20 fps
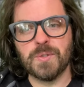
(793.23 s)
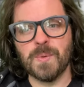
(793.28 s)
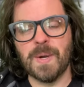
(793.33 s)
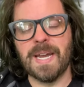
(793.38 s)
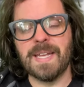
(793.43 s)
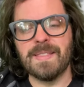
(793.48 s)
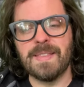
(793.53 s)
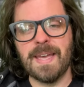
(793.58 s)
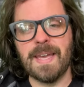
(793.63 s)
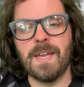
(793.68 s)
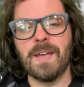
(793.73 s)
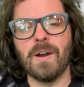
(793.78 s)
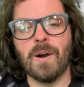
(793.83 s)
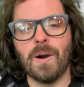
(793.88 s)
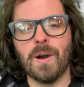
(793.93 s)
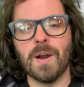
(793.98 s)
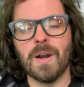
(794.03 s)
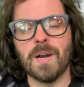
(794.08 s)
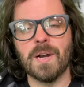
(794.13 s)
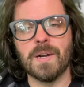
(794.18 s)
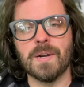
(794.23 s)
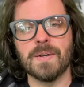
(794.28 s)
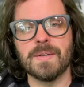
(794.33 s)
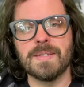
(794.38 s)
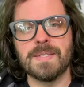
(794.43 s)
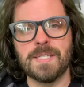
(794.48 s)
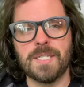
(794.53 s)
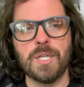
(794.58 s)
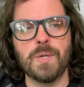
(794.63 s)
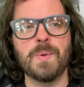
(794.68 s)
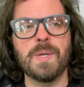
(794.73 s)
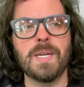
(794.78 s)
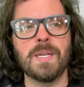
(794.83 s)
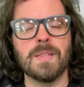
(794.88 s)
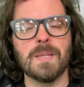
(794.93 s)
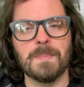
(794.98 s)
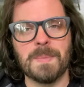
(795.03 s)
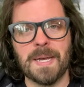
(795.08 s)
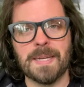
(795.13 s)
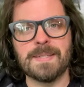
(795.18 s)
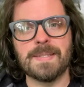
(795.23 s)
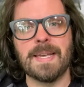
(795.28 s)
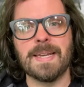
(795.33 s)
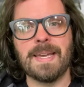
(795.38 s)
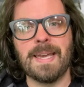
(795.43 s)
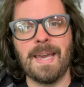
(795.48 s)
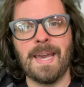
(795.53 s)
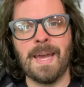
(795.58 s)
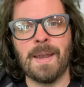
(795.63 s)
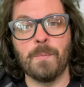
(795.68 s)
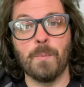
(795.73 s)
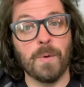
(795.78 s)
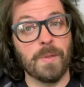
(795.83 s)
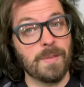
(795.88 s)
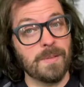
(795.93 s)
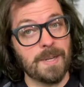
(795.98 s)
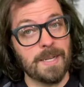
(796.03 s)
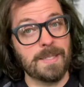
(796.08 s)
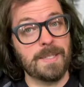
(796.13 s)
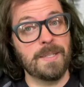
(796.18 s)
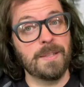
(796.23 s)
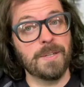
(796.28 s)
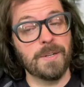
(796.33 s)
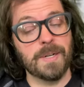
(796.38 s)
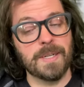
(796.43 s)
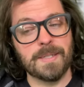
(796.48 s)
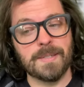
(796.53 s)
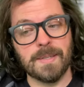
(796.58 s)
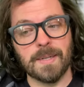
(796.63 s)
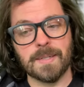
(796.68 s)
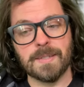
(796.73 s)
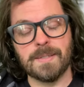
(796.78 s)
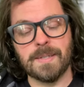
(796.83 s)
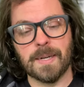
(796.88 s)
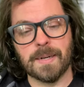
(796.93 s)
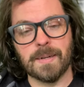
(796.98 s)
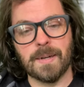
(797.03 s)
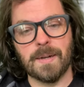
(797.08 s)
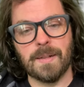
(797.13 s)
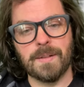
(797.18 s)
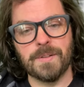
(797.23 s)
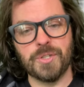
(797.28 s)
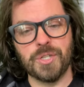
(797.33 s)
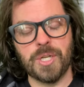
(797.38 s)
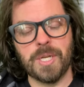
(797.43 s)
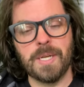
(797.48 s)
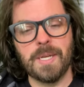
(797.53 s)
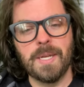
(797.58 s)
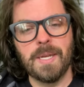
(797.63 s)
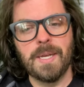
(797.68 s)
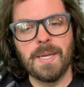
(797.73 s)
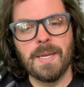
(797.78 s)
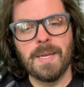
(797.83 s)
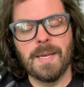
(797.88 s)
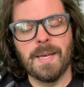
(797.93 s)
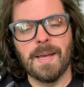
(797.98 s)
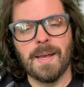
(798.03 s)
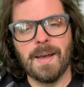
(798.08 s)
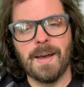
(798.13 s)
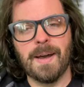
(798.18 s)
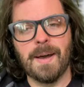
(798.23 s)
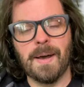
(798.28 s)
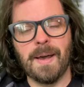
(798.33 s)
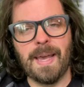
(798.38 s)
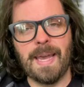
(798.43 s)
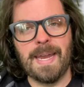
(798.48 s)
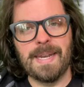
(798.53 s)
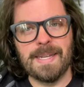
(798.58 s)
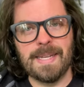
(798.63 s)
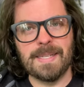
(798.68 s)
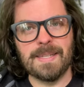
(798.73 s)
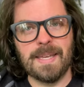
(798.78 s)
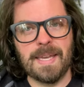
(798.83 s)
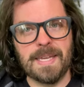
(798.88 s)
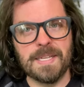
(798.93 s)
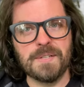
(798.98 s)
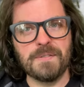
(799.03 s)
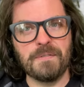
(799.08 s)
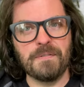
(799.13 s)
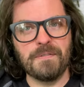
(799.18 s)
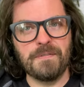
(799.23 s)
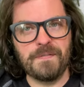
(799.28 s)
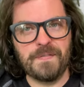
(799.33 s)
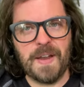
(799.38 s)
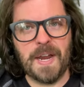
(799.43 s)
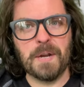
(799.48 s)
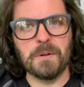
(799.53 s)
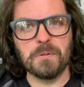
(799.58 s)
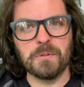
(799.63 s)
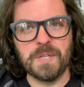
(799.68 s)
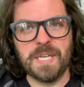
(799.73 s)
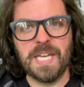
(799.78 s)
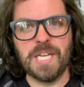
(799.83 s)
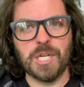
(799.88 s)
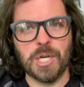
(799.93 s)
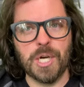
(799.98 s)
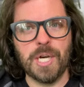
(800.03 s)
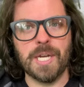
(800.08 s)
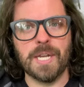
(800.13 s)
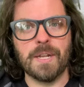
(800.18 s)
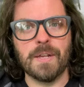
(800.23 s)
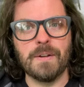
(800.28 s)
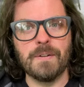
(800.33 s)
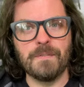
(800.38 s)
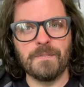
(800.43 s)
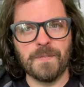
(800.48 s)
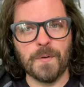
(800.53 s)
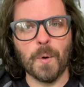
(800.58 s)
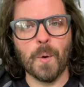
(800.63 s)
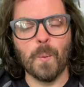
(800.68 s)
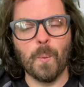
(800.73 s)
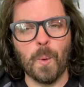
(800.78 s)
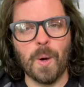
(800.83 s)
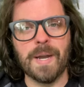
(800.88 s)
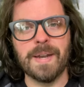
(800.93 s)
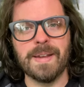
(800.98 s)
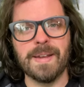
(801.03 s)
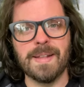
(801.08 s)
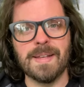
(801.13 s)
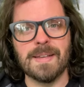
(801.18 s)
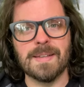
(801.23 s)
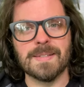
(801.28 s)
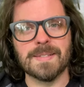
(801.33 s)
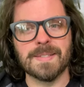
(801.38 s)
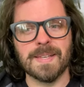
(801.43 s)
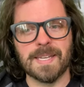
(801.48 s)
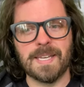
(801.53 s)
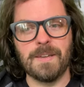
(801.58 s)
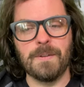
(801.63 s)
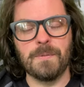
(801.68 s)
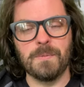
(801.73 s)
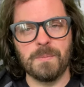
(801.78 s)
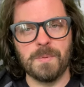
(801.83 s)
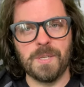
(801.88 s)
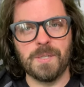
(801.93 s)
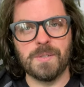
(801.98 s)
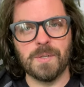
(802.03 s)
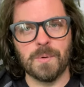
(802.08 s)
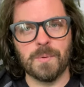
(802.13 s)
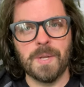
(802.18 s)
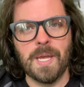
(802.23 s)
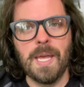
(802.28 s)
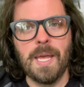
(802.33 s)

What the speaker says: right? They are doing the best they can with 1936 technology, and it is fairly good for what it is. Like, you don't,